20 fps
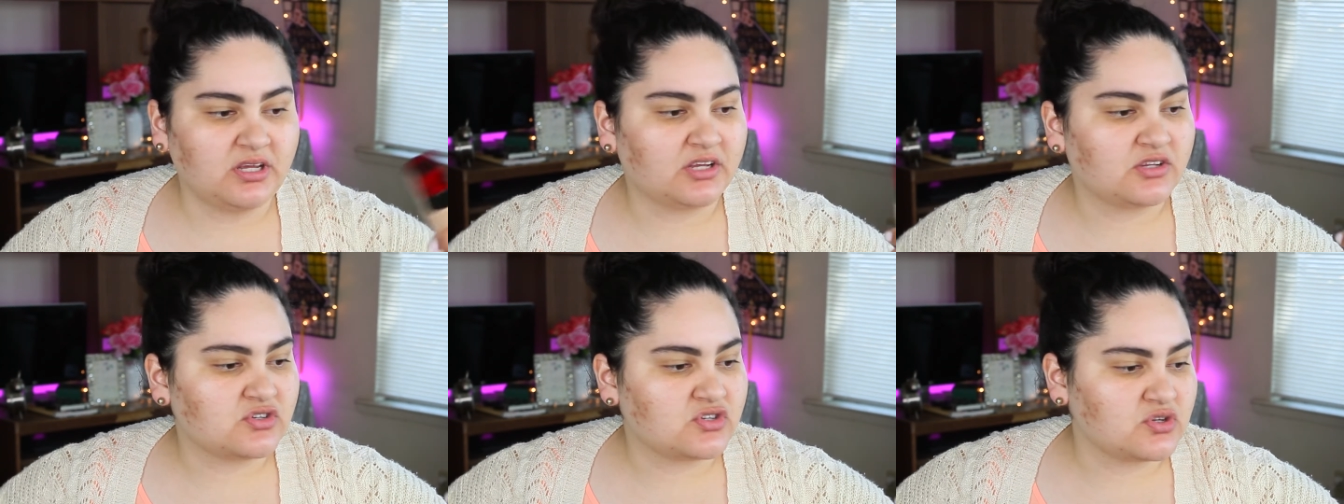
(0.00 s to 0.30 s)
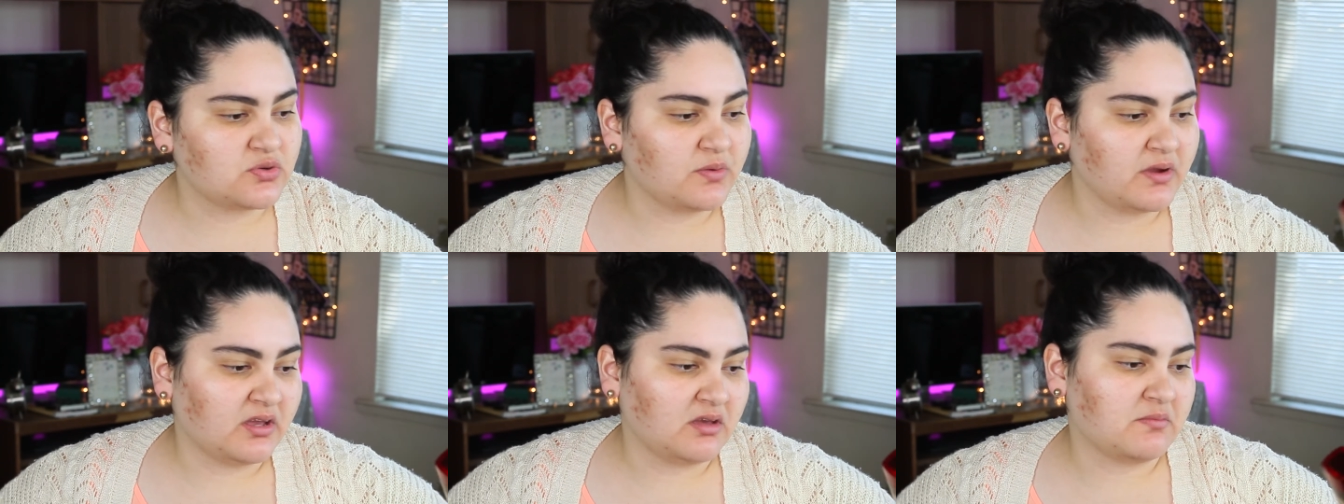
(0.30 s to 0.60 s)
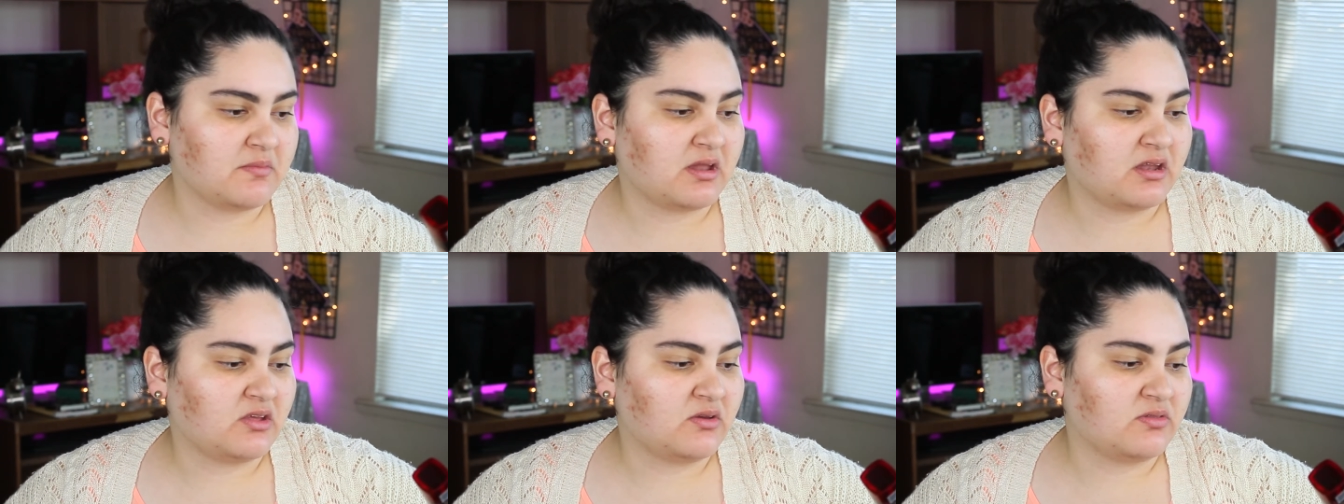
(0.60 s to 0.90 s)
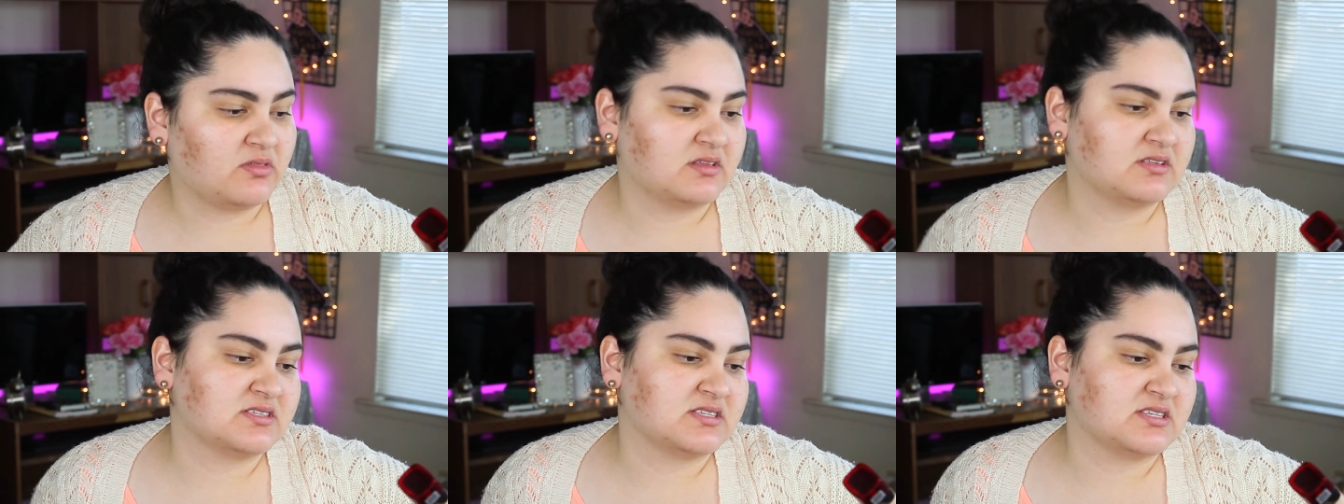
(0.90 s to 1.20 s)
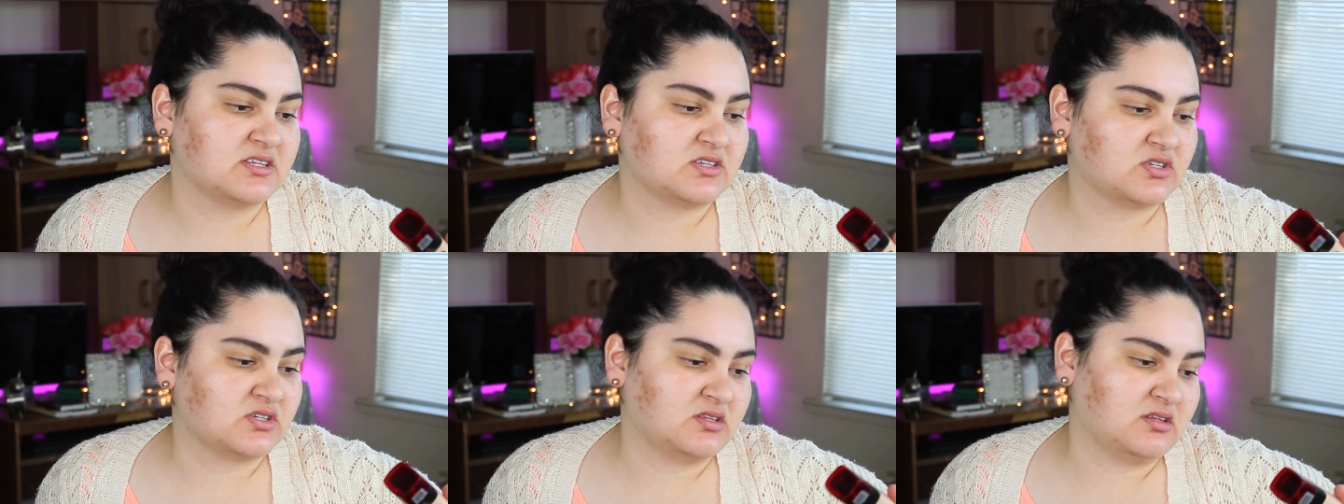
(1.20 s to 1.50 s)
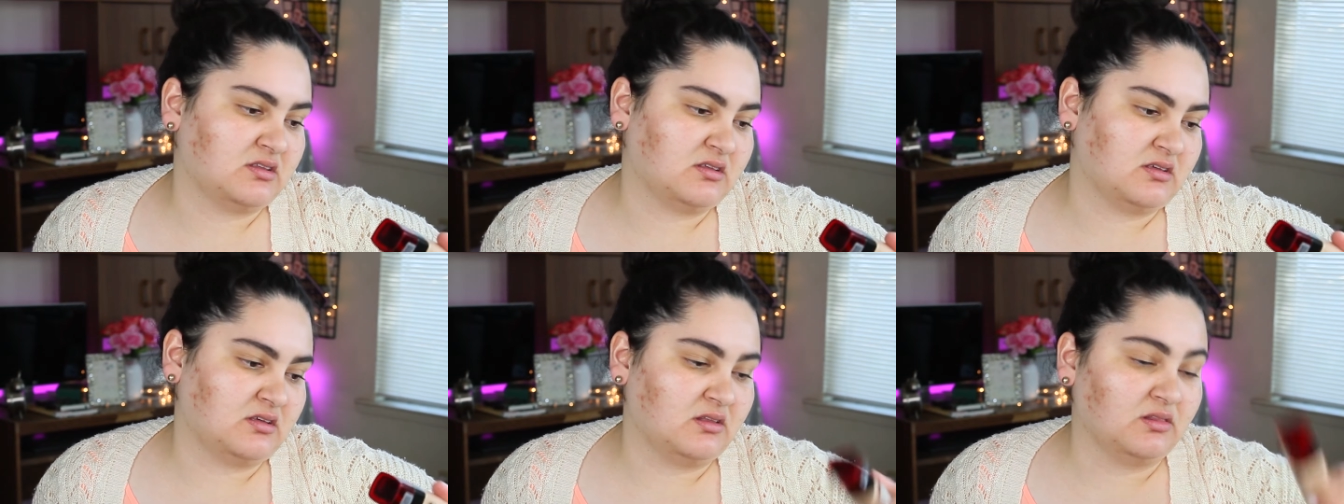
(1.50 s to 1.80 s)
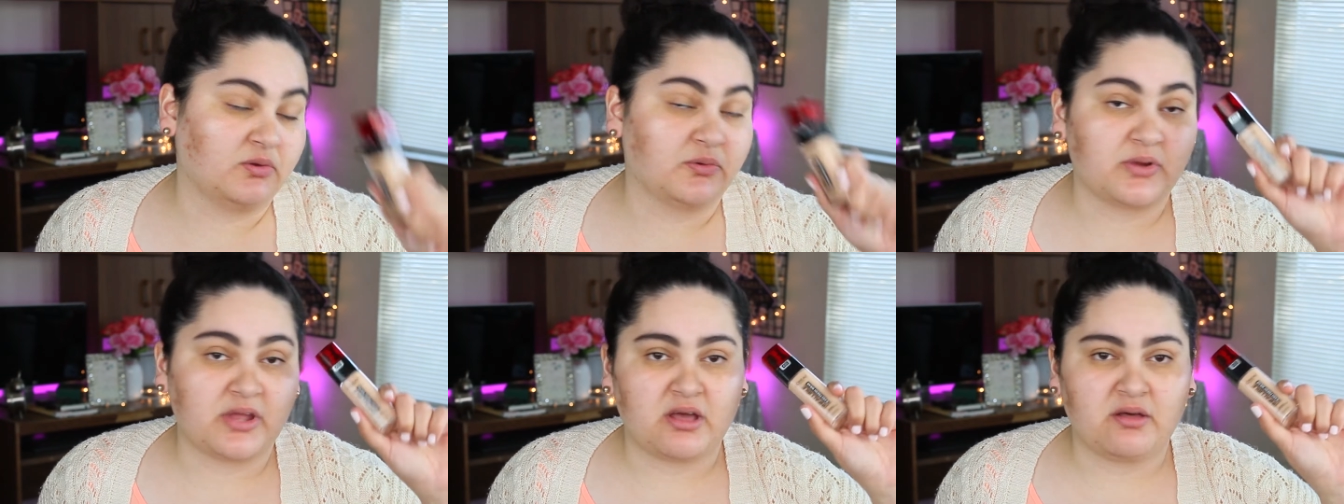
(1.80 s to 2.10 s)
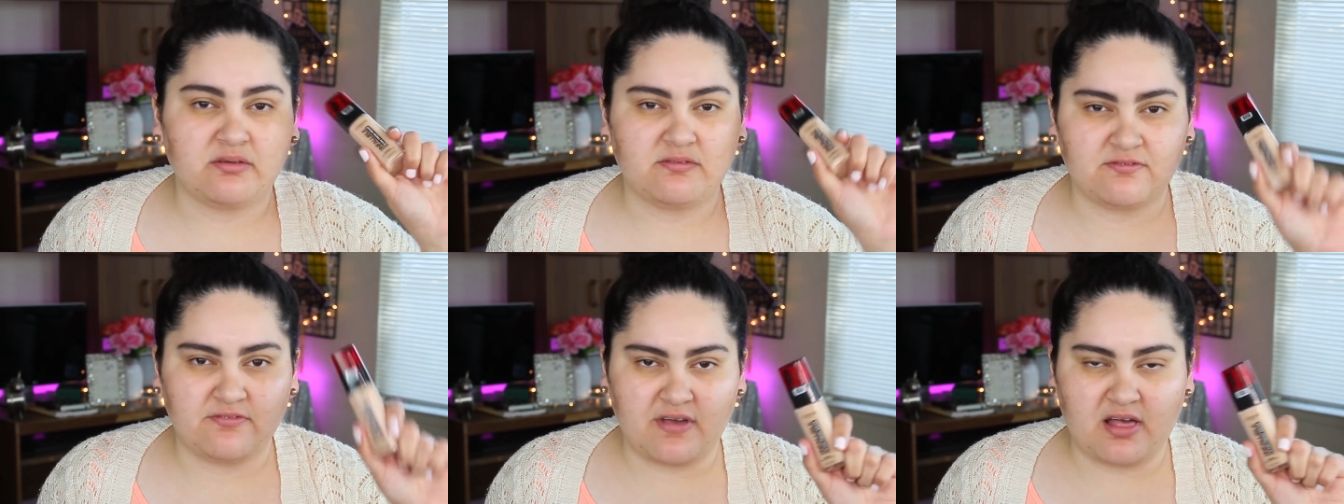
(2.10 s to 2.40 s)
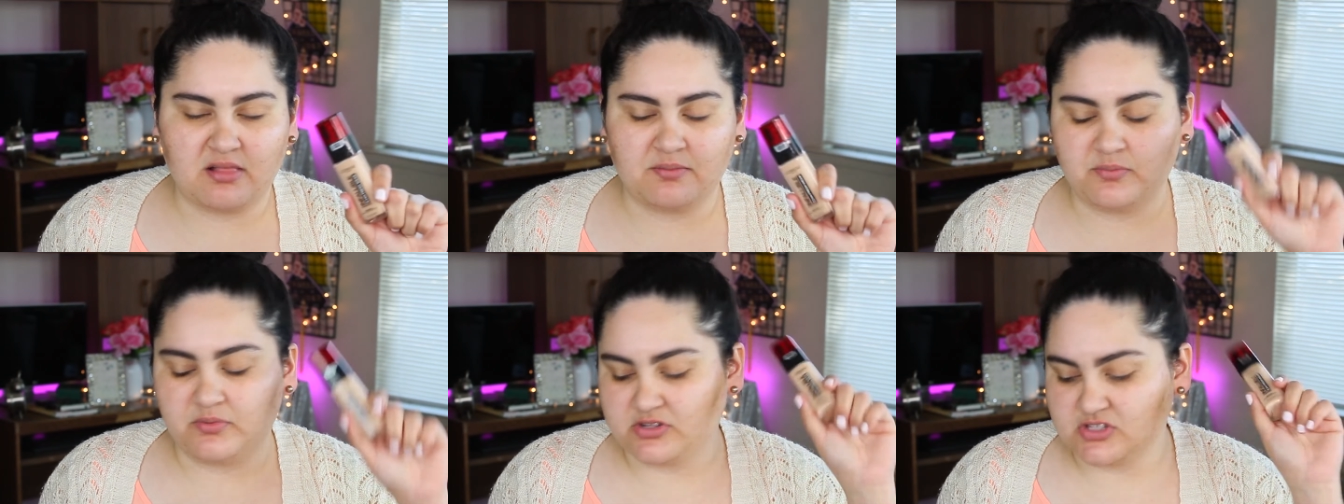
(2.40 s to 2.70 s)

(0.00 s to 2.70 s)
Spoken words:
I do recommend you this at the L'Oreal Infallible.